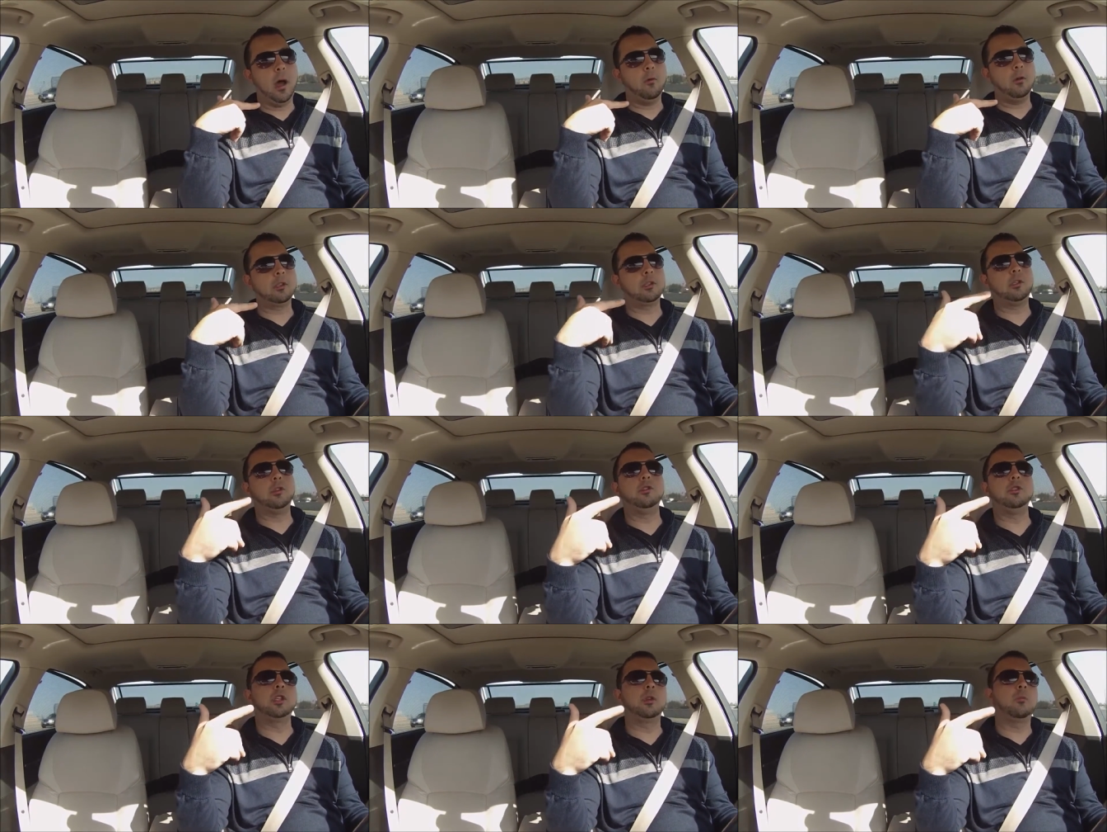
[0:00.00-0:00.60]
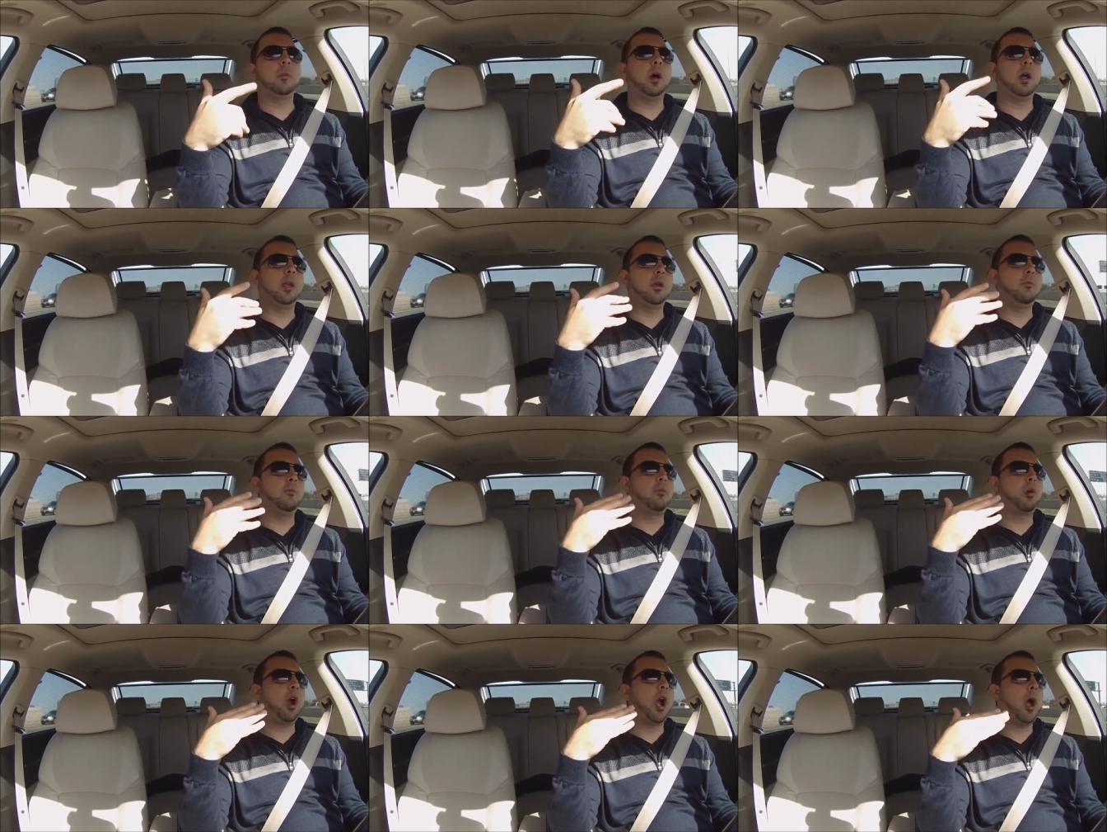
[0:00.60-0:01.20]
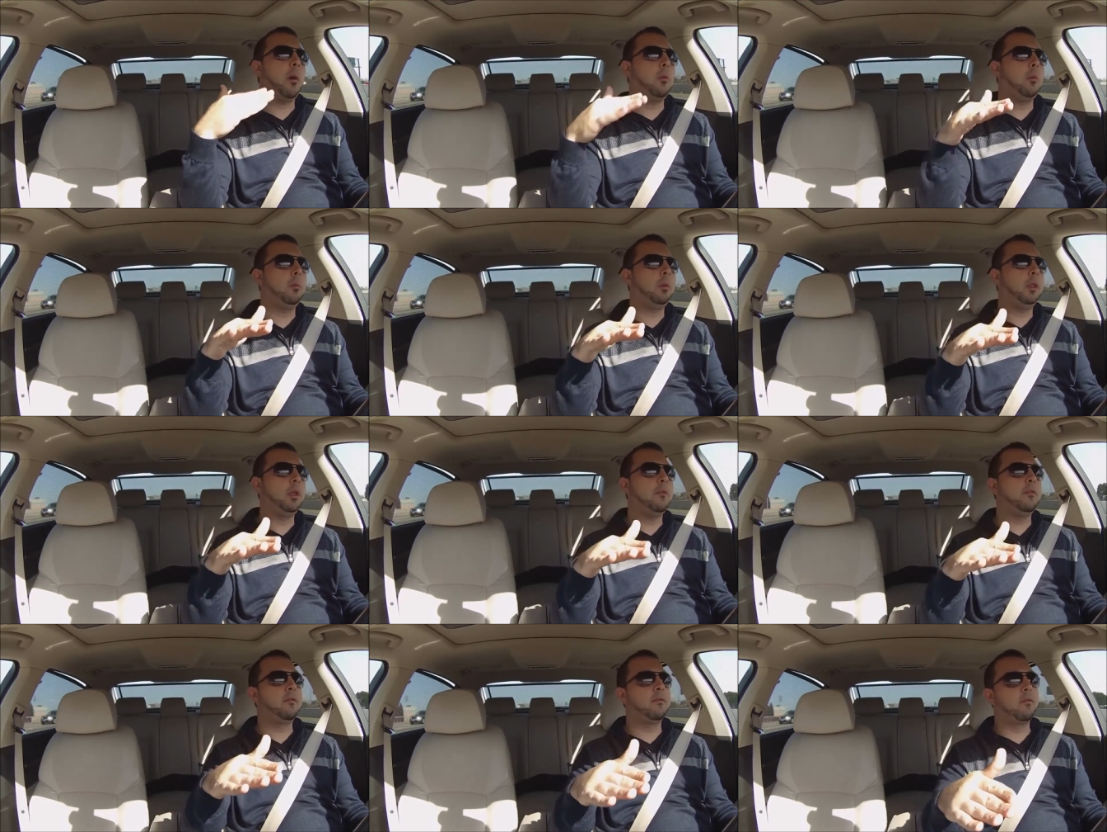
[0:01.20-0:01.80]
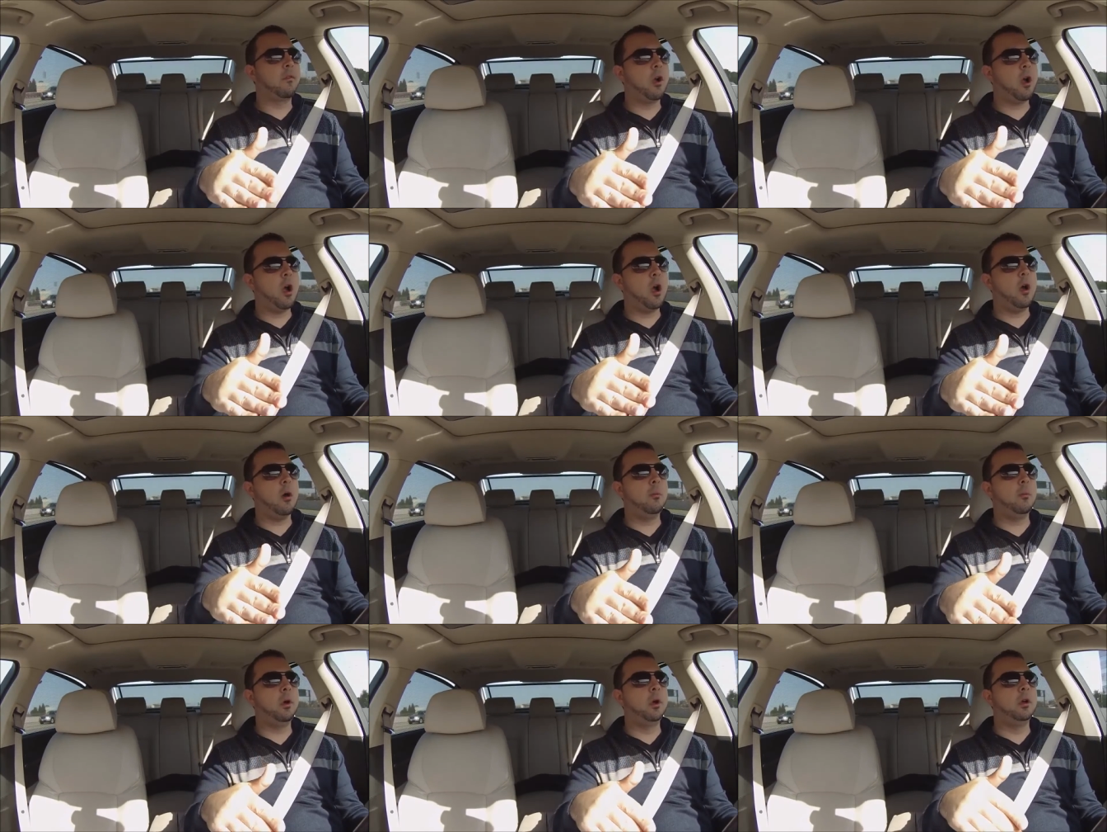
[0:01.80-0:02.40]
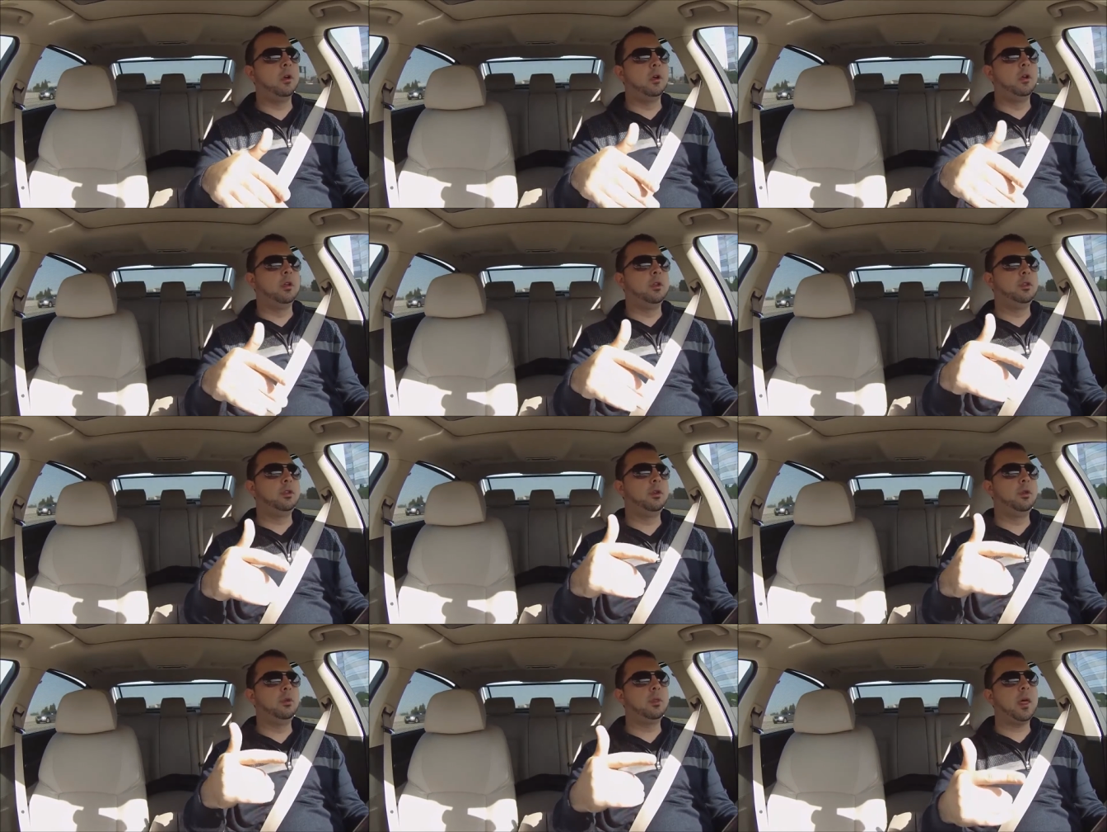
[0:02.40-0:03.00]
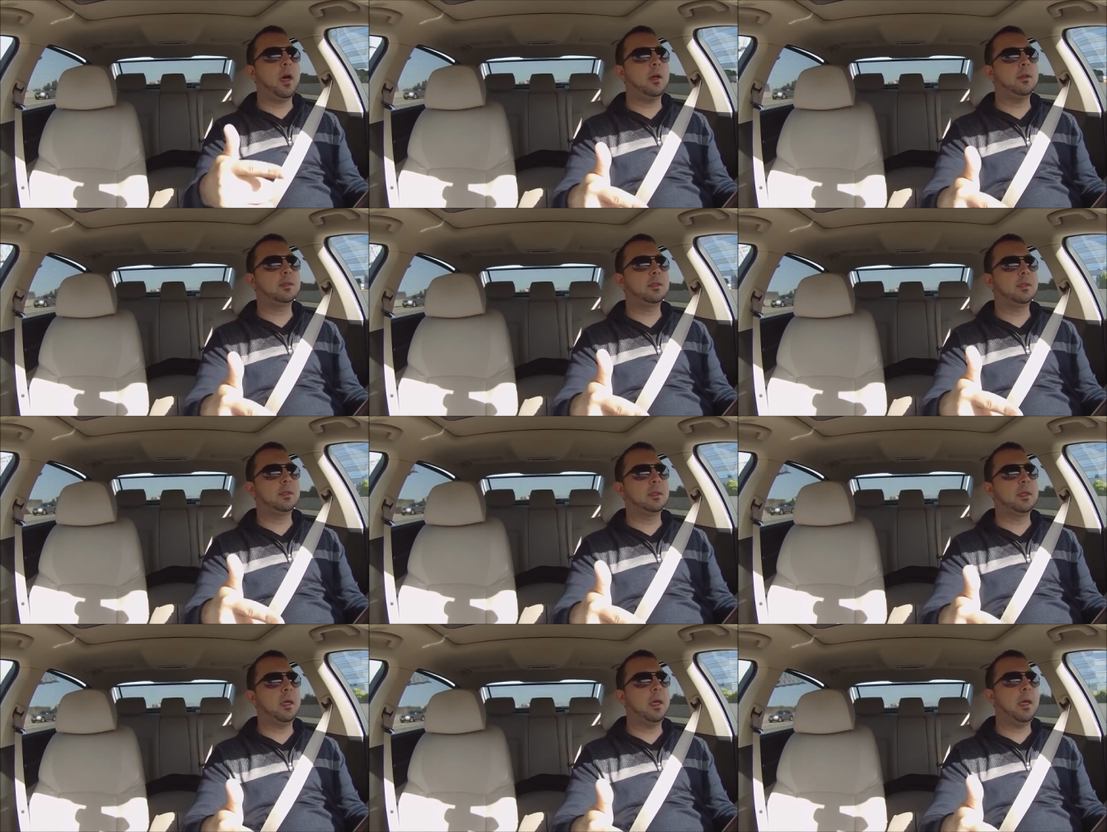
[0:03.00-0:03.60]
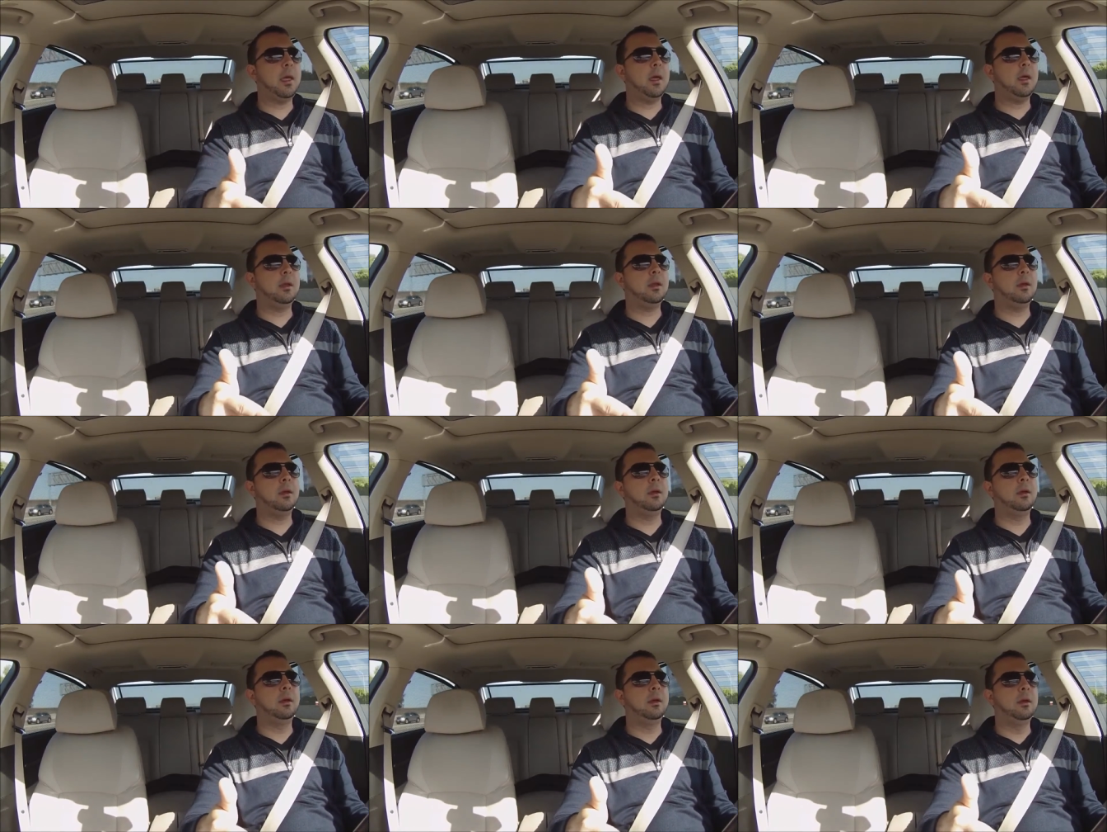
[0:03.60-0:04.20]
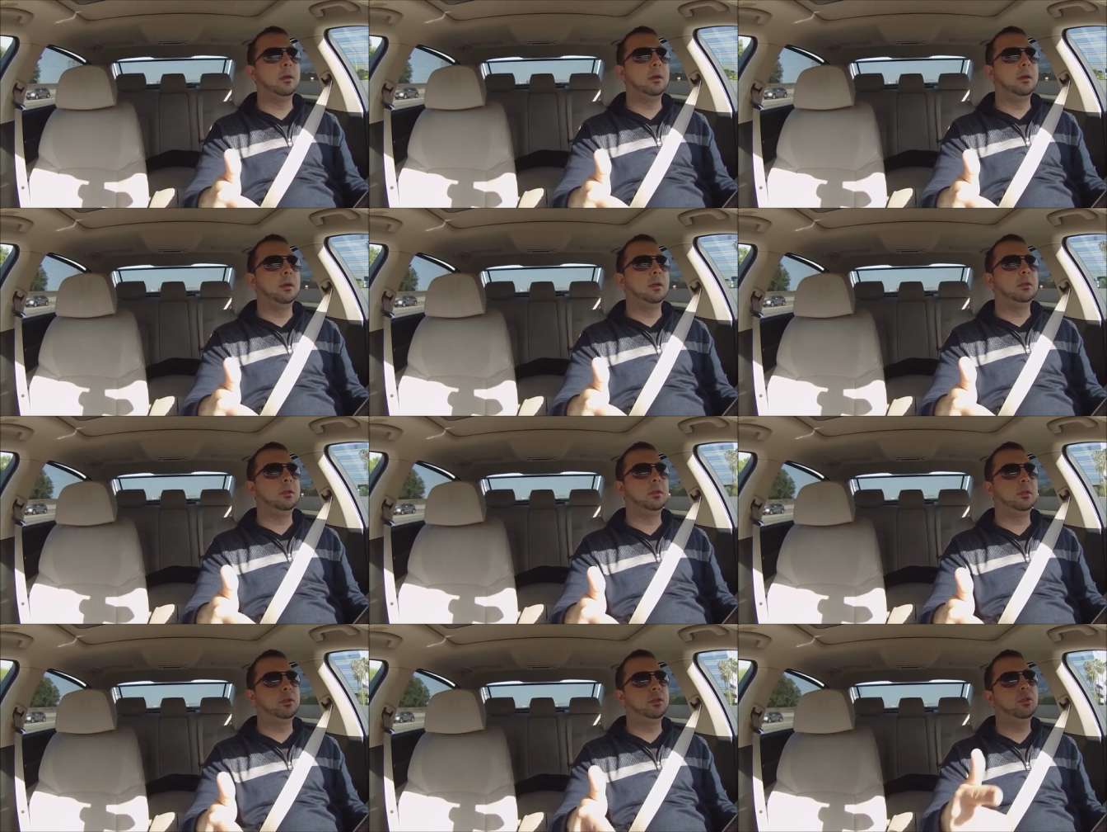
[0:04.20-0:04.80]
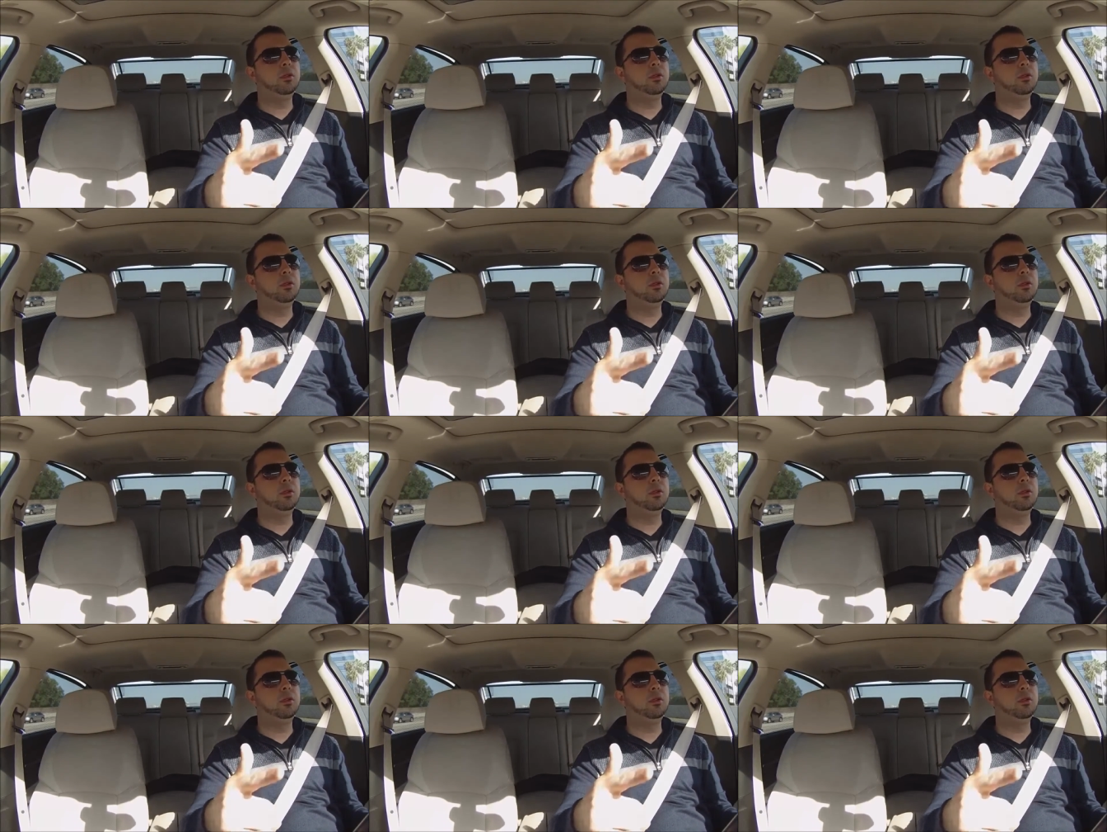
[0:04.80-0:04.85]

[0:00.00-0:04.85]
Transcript: was losing money probably from 2010 to